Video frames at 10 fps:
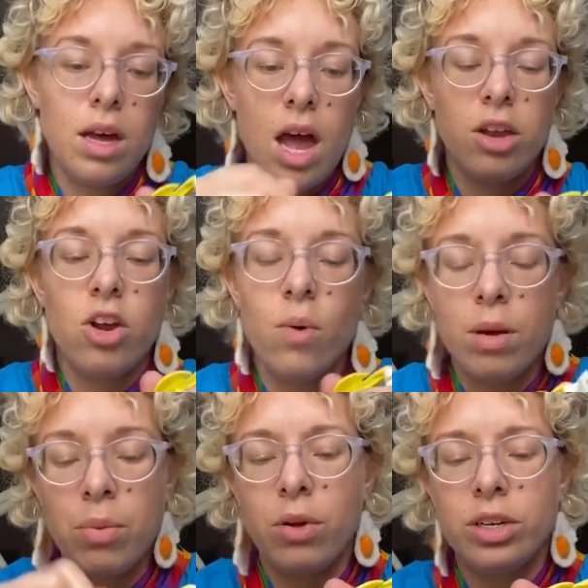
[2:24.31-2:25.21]
And you don't want
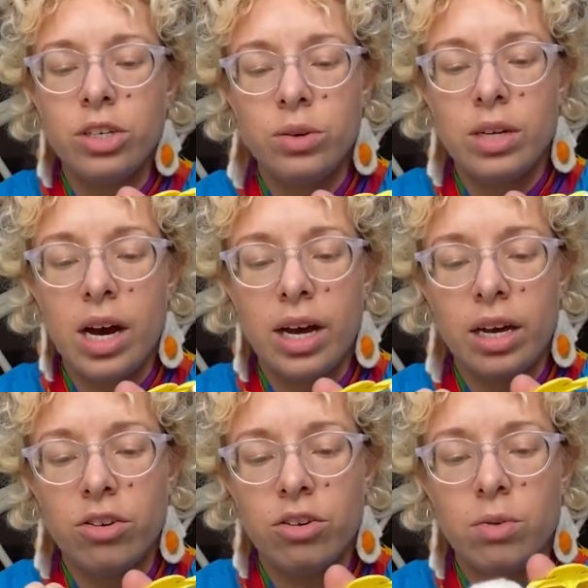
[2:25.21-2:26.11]
to pull it too tight.
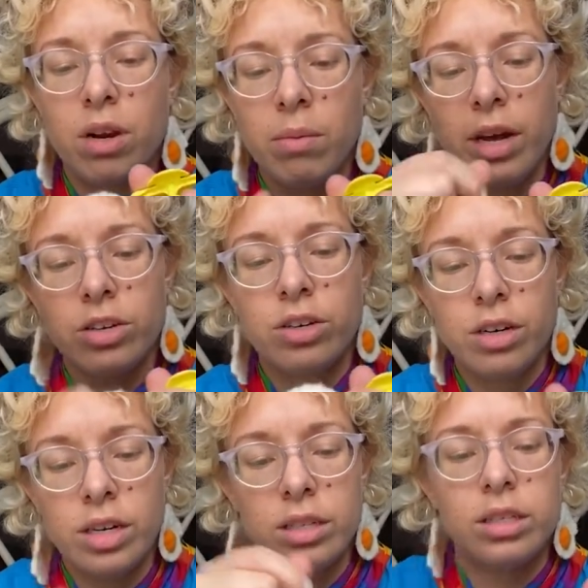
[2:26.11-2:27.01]
You just want to make
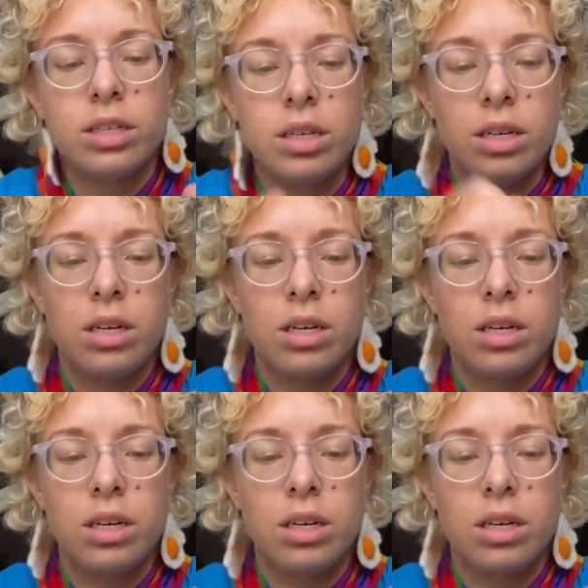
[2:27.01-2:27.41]
sure it's